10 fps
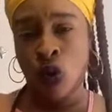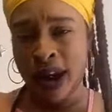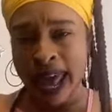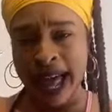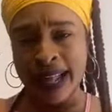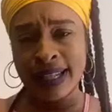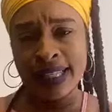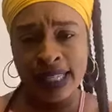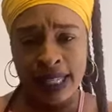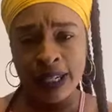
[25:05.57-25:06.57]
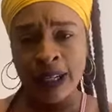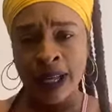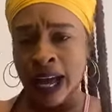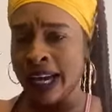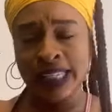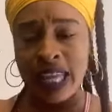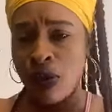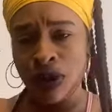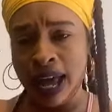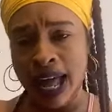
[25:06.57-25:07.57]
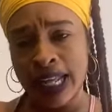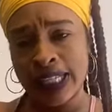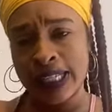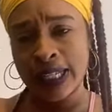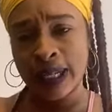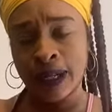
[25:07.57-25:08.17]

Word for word: What else? Understand what else?